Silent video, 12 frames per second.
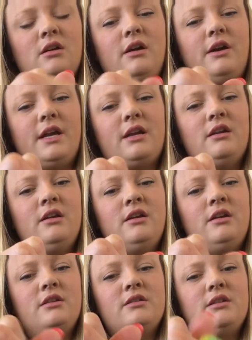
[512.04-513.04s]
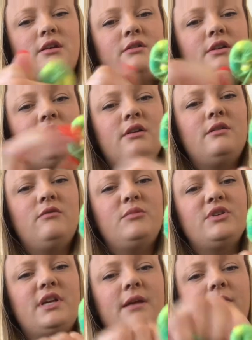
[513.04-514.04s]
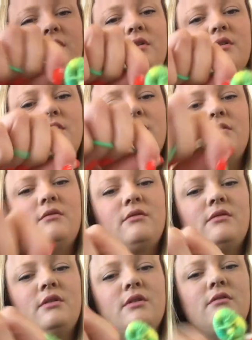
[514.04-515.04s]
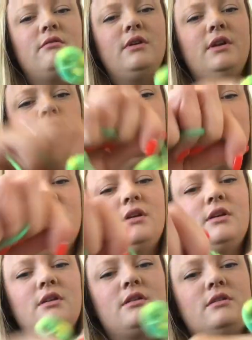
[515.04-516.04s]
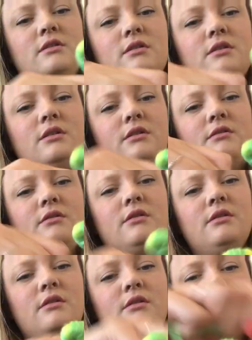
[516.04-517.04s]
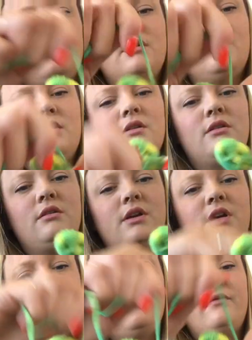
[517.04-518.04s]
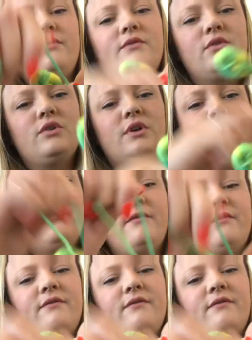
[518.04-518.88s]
All right, so one more time. 1, 2, 3, 4,